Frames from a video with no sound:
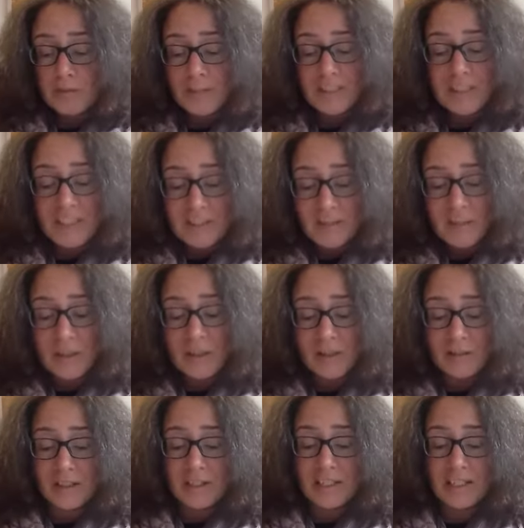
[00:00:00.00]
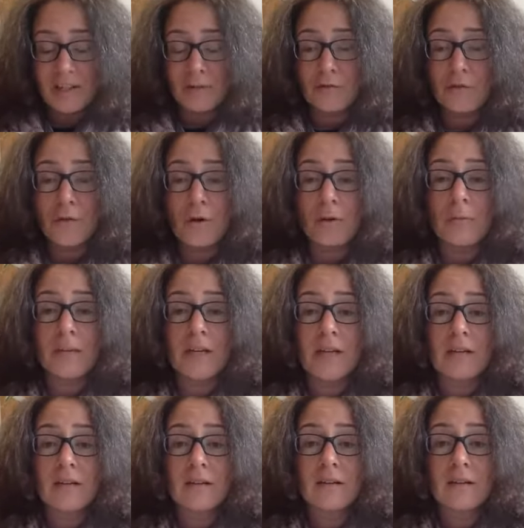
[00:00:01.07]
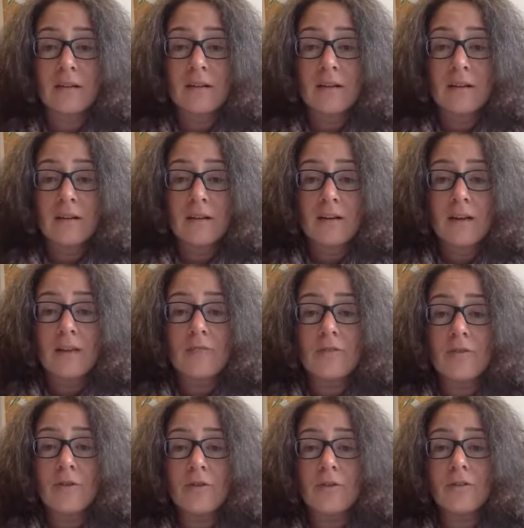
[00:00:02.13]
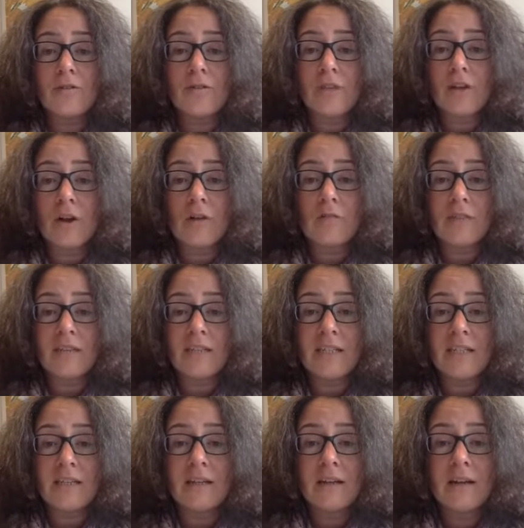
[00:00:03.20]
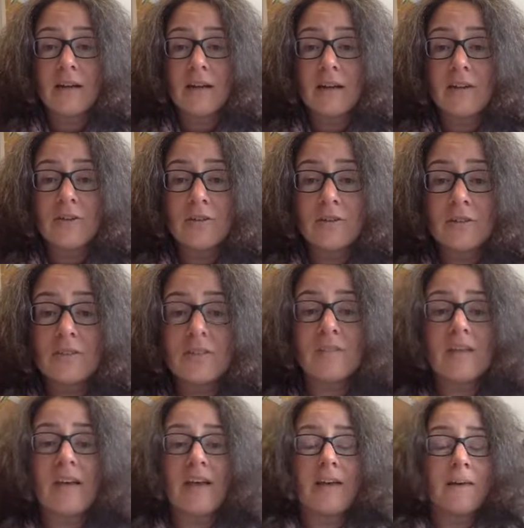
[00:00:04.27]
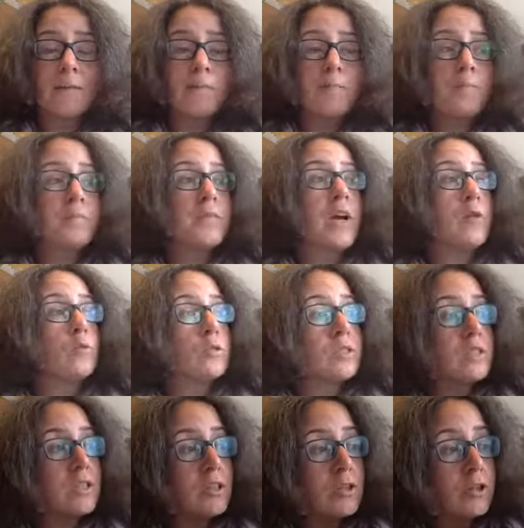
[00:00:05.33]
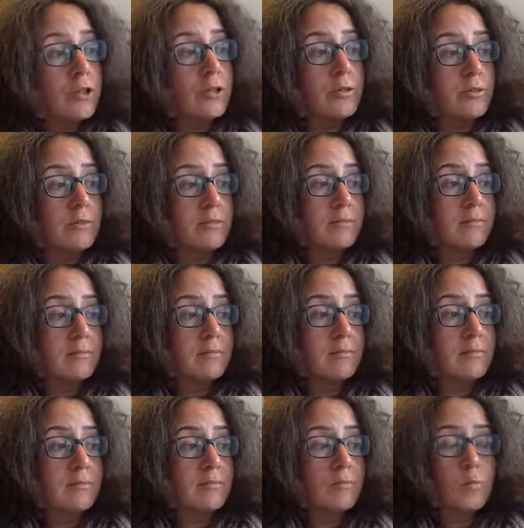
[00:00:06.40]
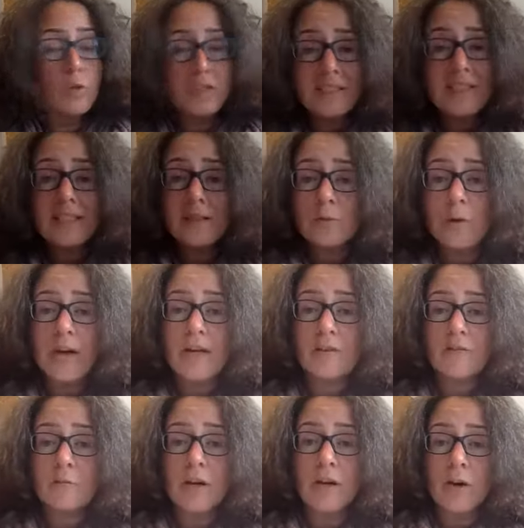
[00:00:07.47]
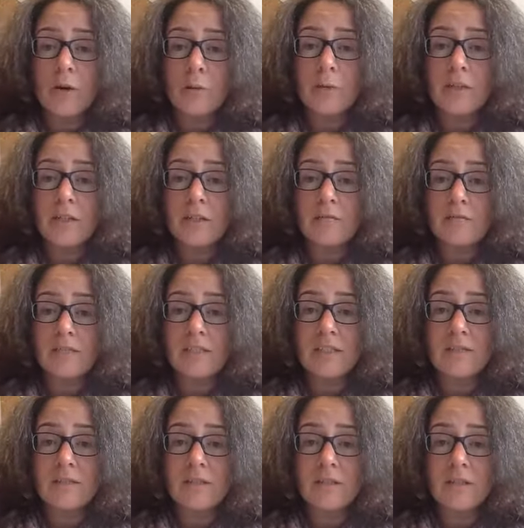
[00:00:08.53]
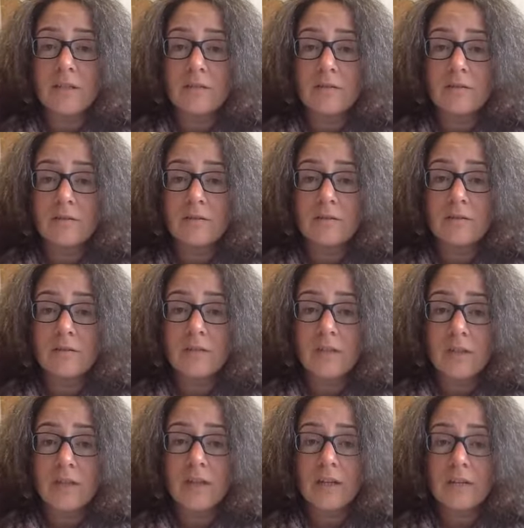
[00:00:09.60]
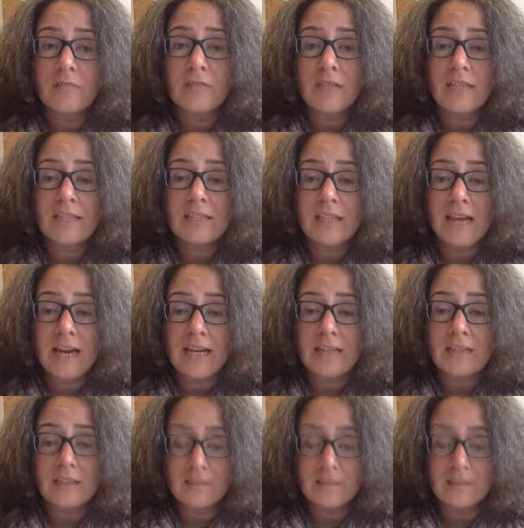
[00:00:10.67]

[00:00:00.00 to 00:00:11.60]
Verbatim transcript: receive the love that's here for me. And for those of you that aren't ready, you can just say, I want to learn what's in the way of my opening and receiving love so that I can release that.